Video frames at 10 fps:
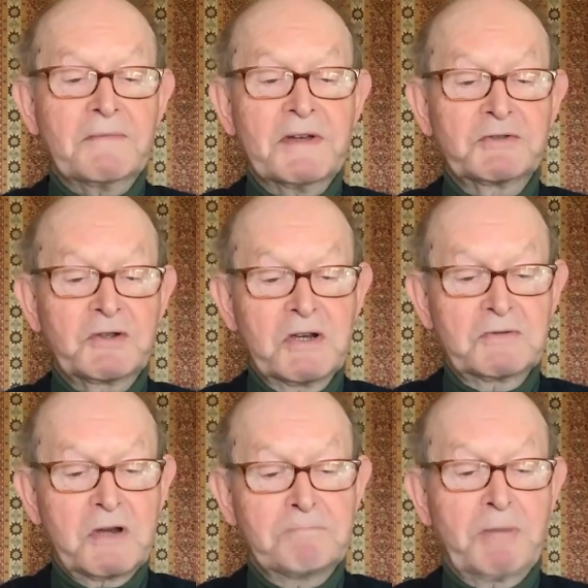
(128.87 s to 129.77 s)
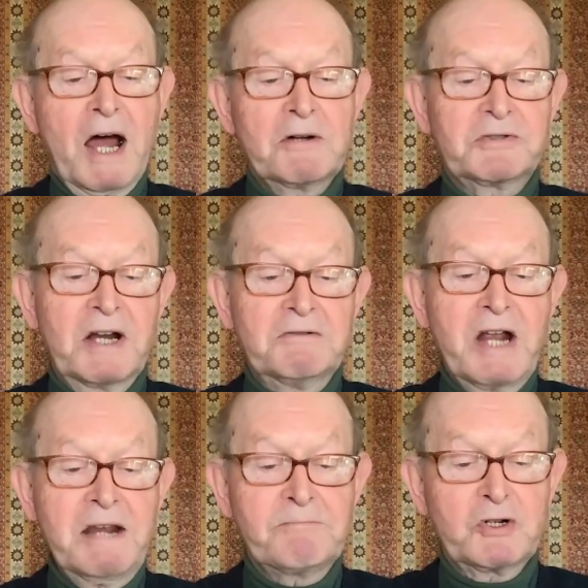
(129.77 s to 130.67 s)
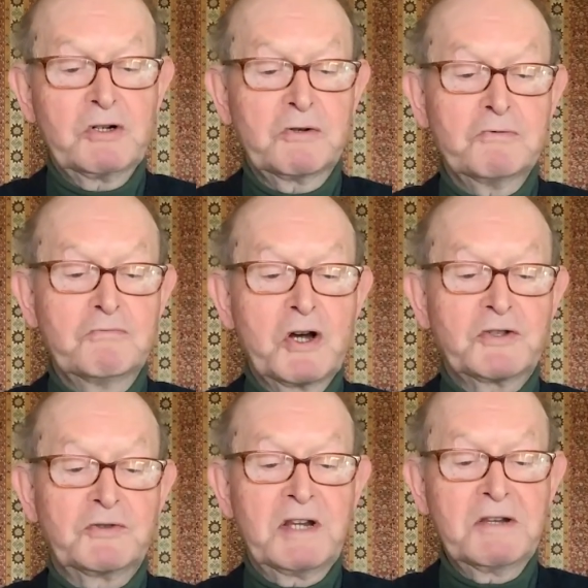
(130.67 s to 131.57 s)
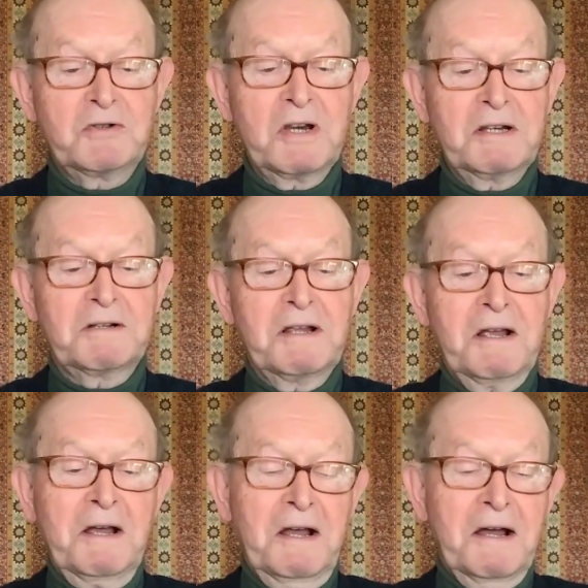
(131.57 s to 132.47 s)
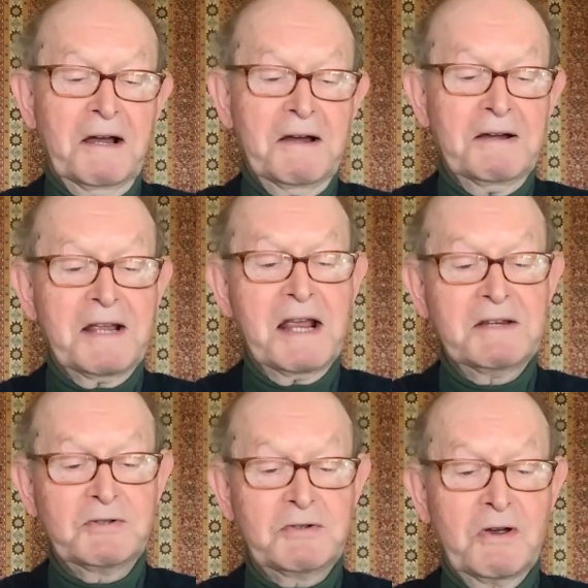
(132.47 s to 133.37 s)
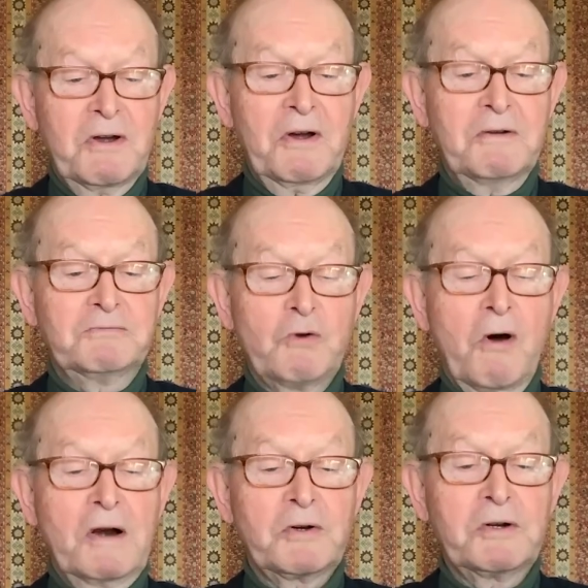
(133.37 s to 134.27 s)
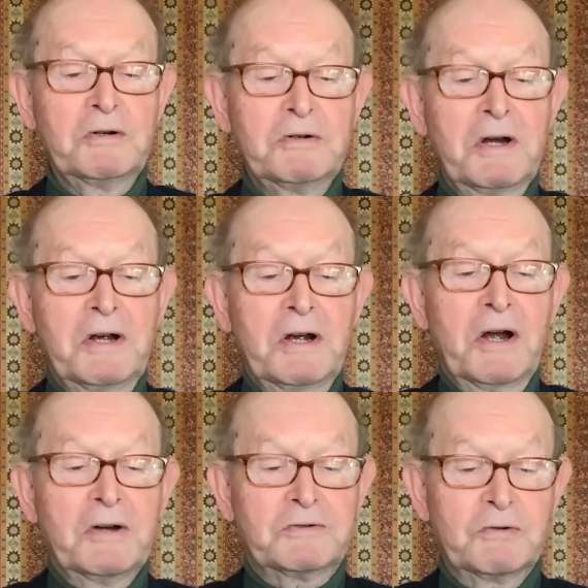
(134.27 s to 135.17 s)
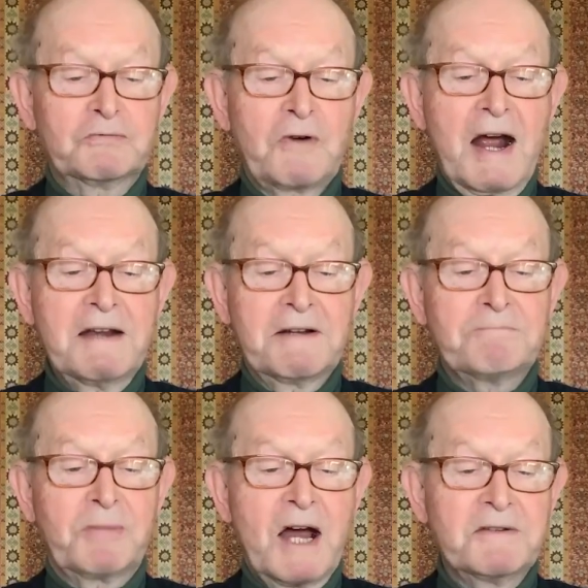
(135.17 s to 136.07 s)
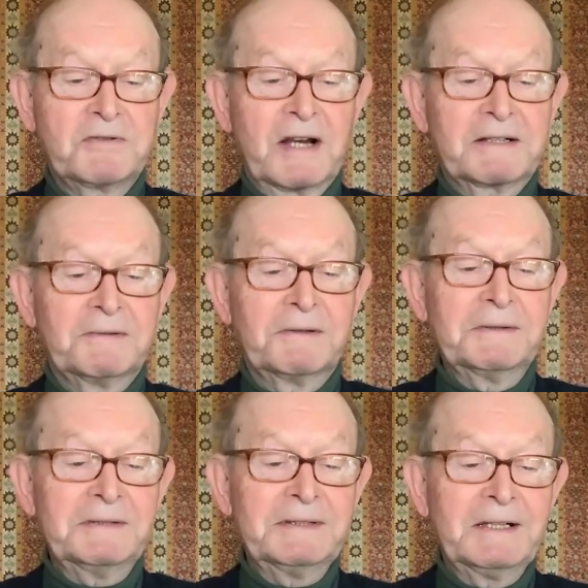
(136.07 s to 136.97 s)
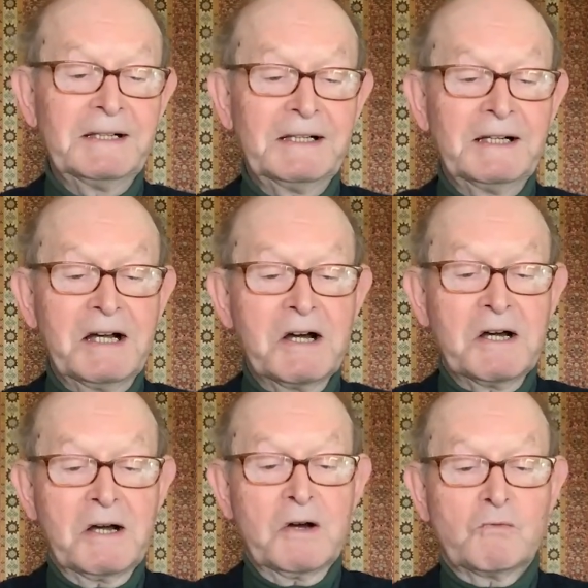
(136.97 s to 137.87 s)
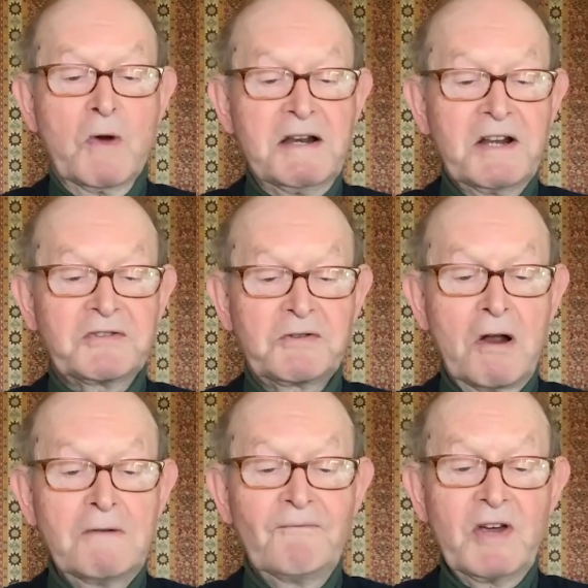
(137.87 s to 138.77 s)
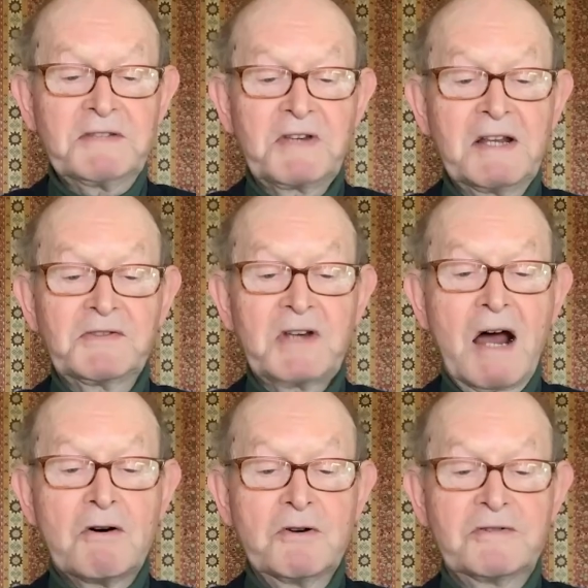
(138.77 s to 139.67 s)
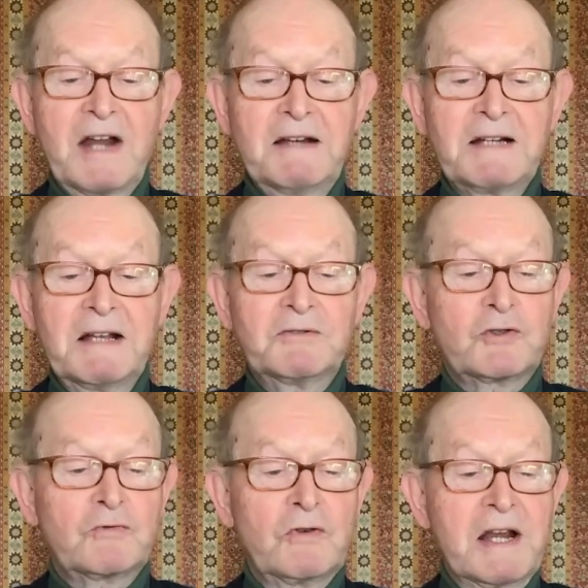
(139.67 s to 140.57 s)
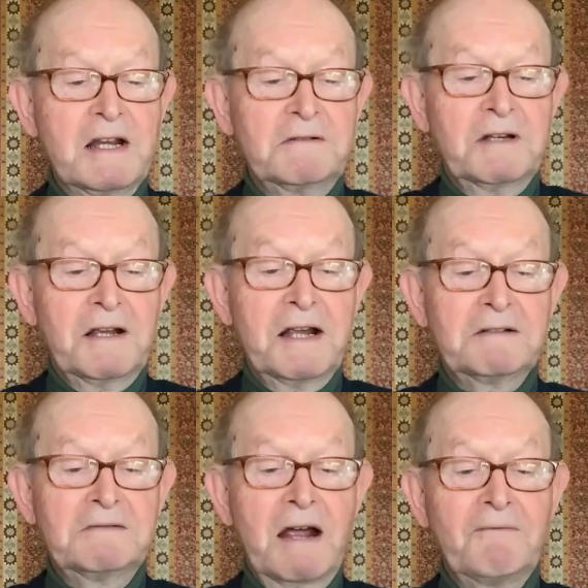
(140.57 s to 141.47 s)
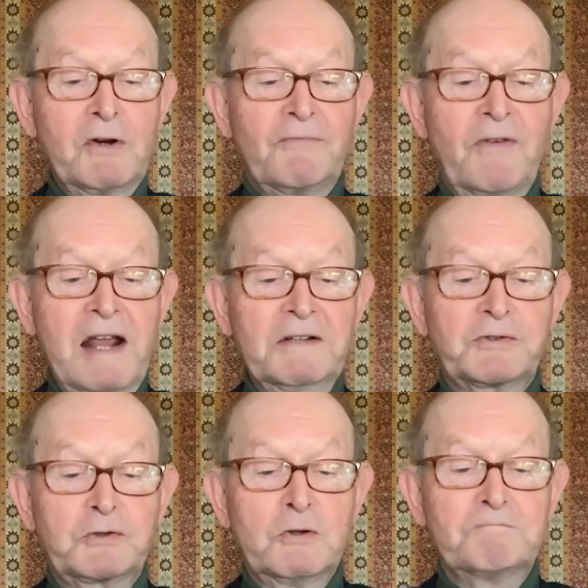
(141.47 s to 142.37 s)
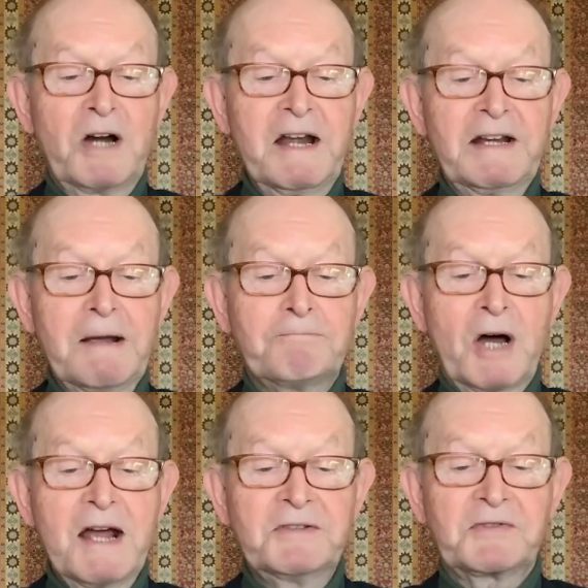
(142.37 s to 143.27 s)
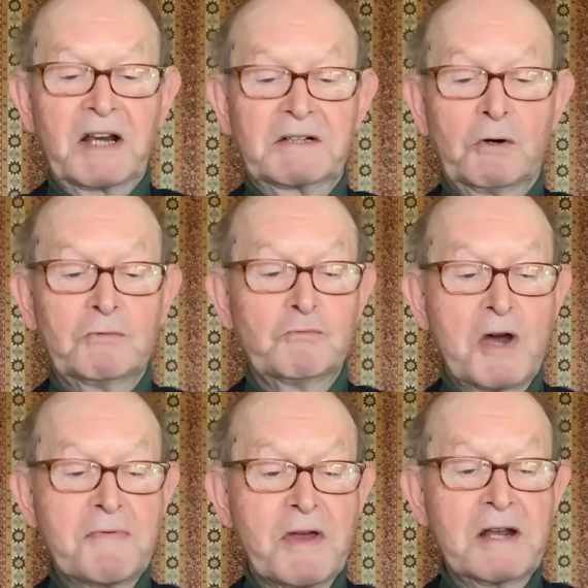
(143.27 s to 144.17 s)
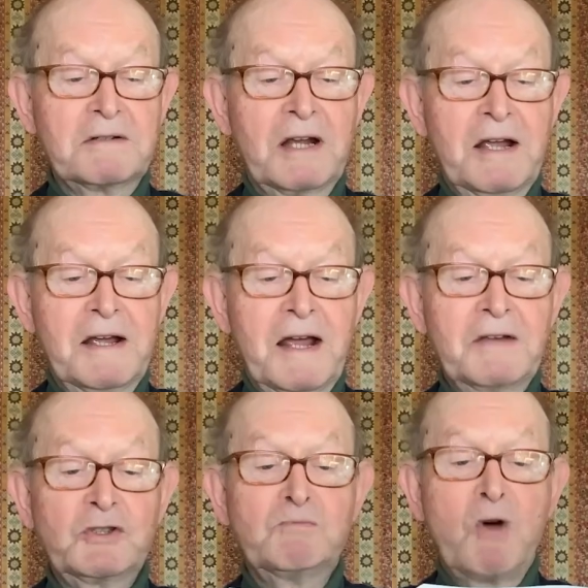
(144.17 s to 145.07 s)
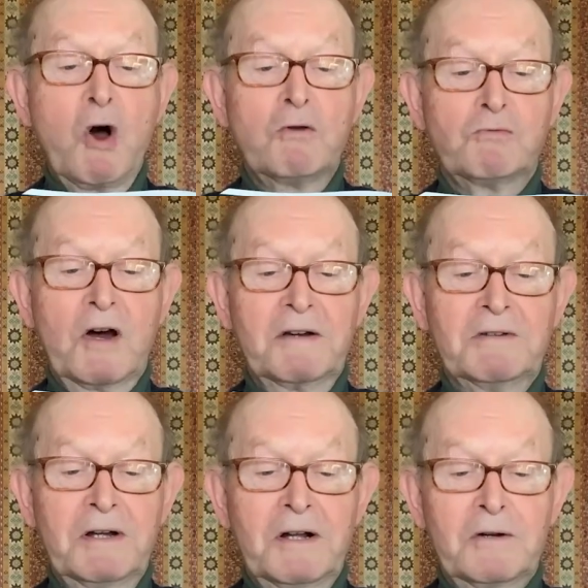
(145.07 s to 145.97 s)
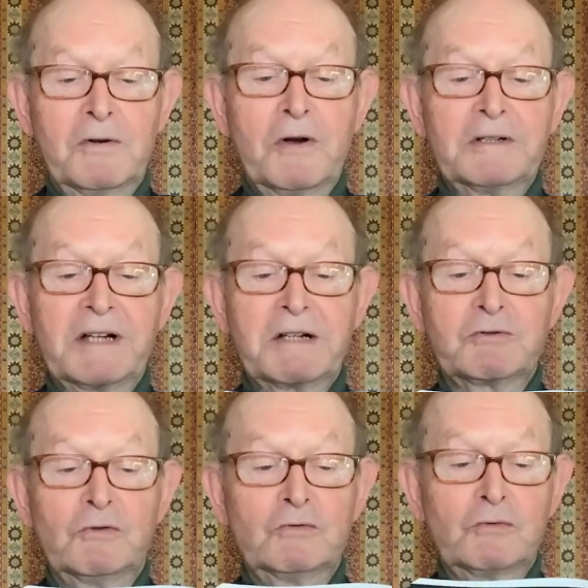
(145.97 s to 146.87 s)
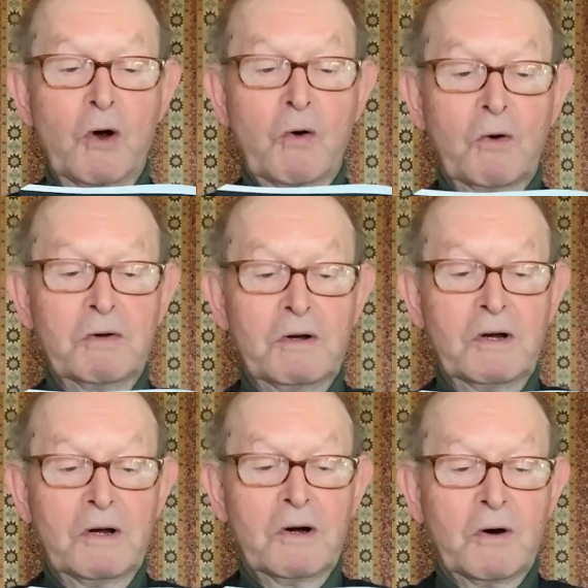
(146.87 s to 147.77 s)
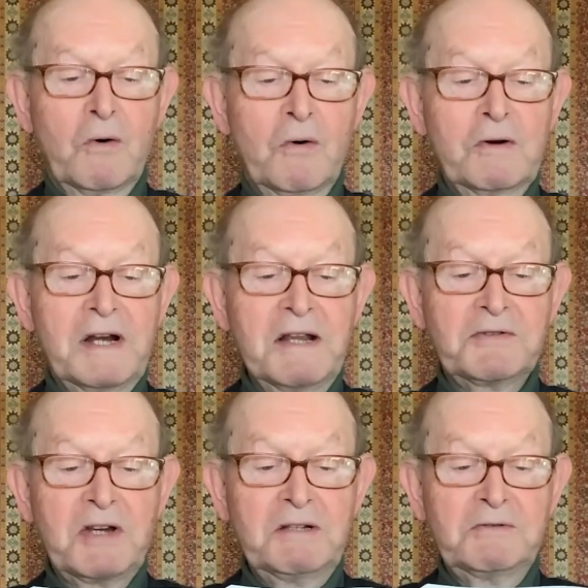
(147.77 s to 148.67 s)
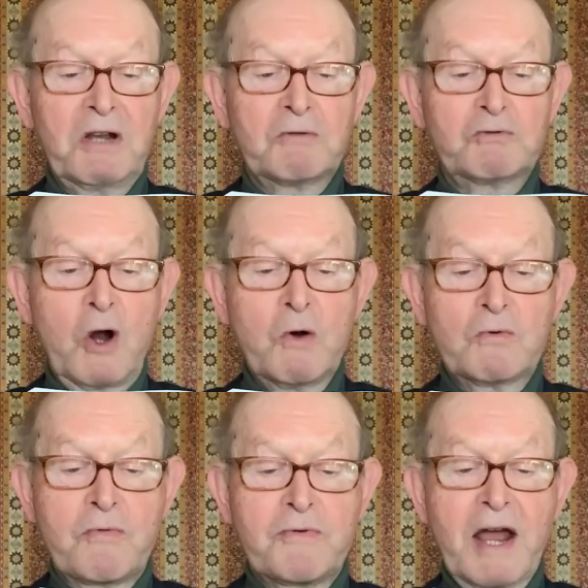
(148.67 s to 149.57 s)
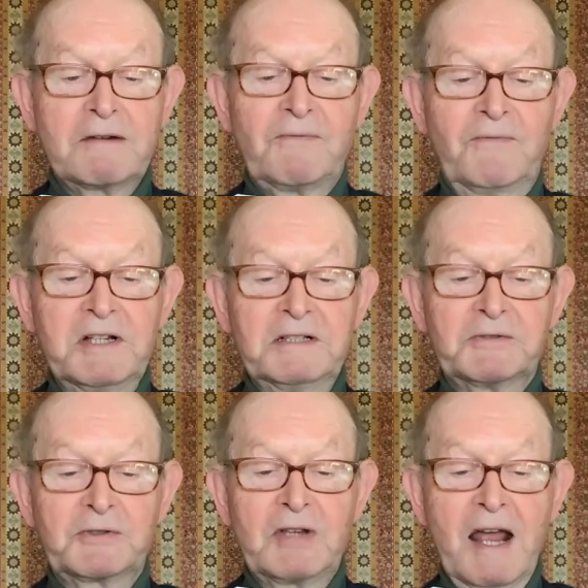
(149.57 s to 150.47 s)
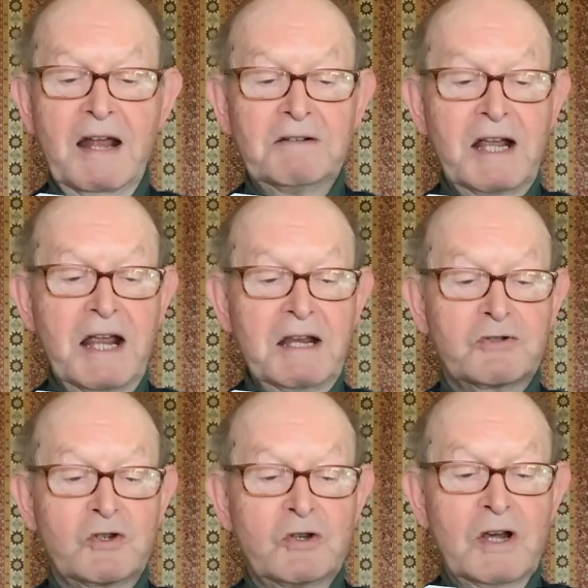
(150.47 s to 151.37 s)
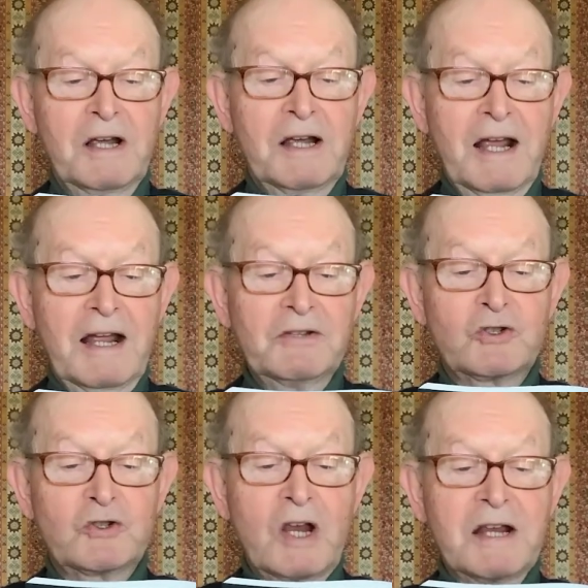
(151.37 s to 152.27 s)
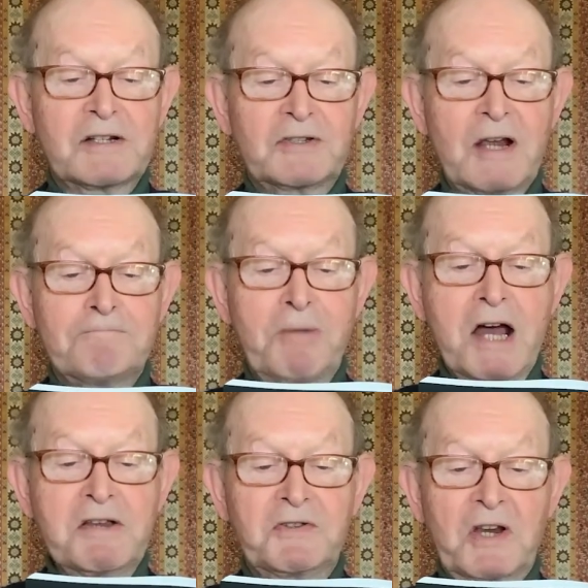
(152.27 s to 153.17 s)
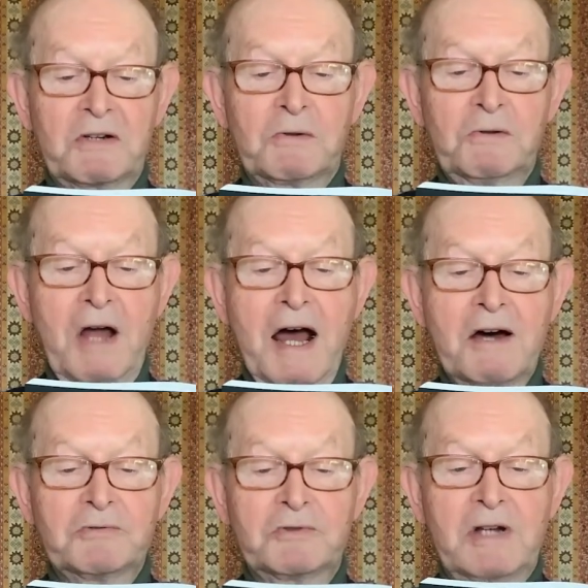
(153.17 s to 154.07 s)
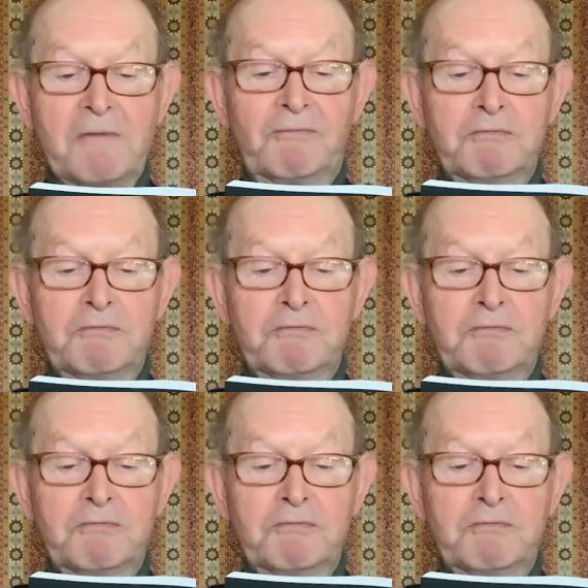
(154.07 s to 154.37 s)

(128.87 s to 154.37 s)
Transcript: This is about a neighbor who was teaching uh, his uh, daughter to ride a bicycle. When the sun visits our dead-end street, it never fails to bring a bicycle with it, a small one, learning to roll. Or is it the road that feels an itch and shakes a bicycle out the